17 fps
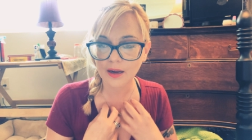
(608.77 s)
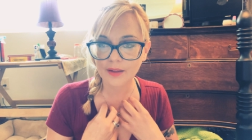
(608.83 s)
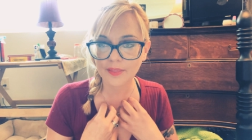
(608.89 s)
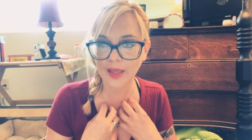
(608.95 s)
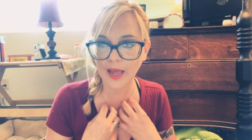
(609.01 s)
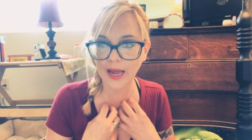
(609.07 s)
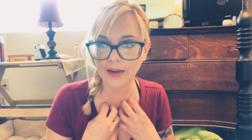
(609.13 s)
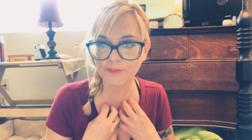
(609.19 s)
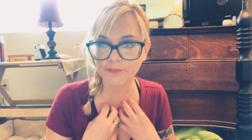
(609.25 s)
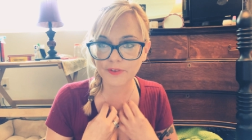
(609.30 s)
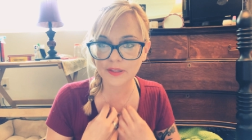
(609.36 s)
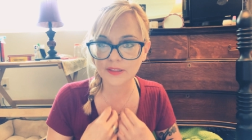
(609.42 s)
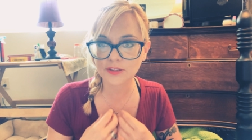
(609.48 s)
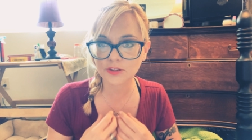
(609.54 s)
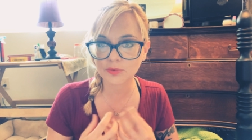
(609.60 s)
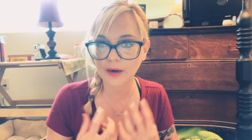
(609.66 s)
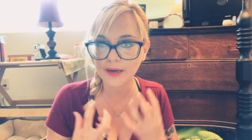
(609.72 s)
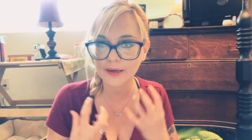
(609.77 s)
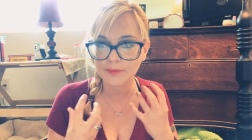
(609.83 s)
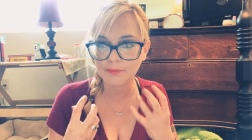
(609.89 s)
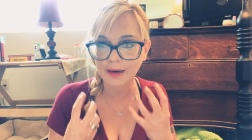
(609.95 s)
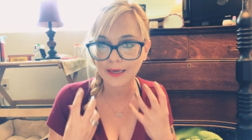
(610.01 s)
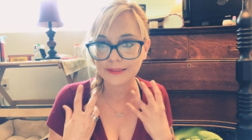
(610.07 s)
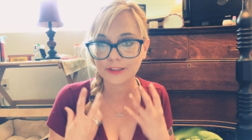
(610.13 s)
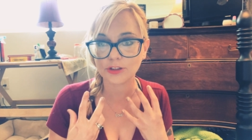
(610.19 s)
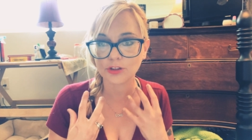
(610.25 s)
that I feel is right in
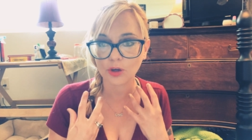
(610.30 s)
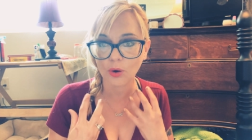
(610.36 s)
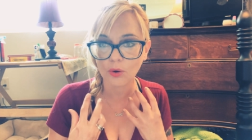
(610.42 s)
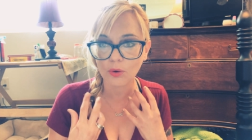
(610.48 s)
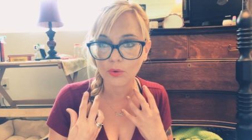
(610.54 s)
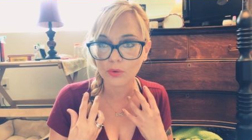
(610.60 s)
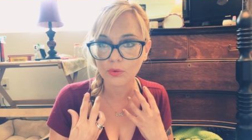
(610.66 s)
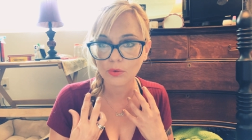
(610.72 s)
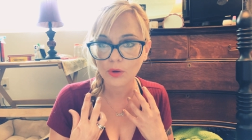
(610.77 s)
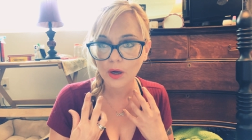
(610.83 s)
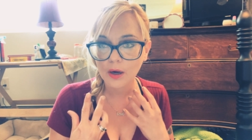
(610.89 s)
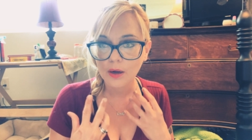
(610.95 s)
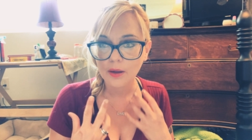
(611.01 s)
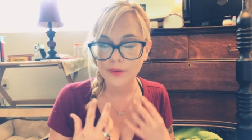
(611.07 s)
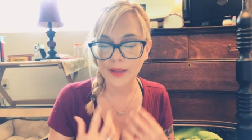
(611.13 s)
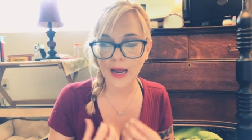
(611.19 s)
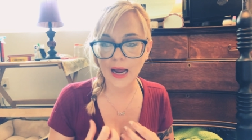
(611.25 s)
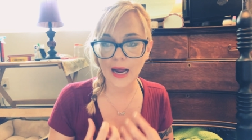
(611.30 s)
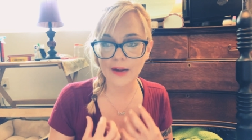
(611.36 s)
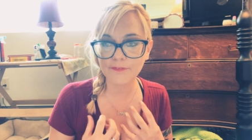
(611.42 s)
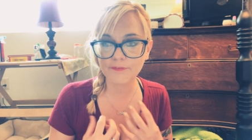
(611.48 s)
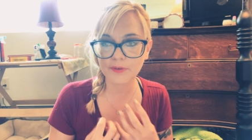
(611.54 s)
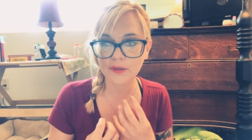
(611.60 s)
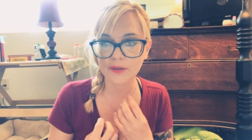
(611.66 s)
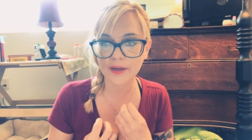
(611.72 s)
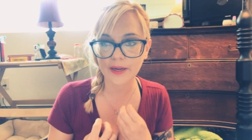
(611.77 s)
my soul, that I
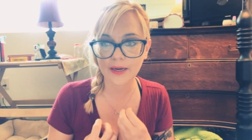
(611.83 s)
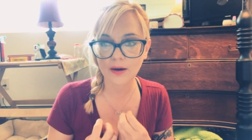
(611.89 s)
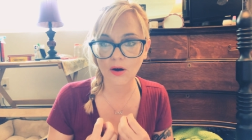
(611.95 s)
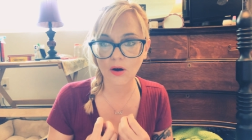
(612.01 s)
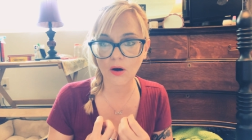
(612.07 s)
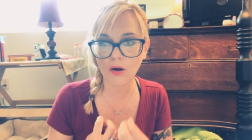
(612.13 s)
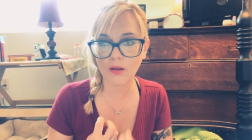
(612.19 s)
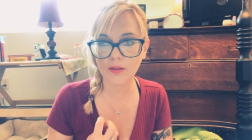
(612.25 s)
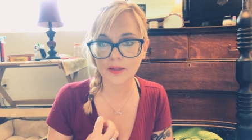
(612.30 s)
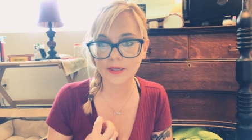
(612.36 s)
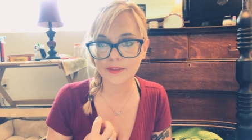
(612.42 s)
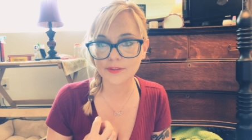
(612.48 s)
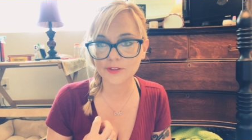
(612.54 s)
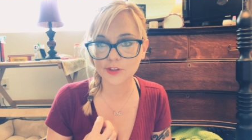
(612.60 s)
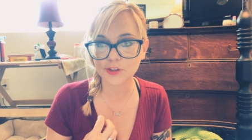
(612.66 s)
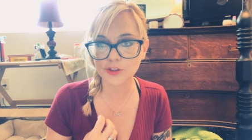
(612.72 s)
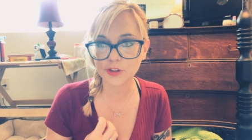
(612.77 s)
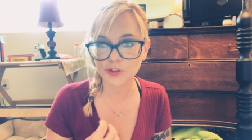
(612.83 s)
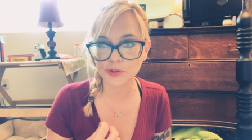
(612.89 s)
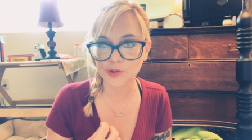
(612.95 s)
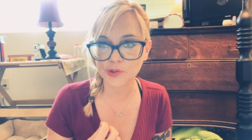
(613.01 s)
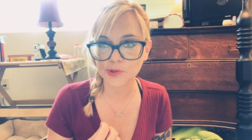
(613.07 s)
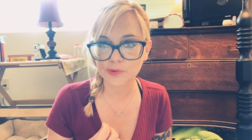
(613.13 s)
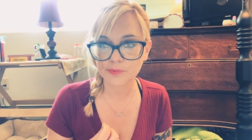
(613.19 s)
feel a calling to do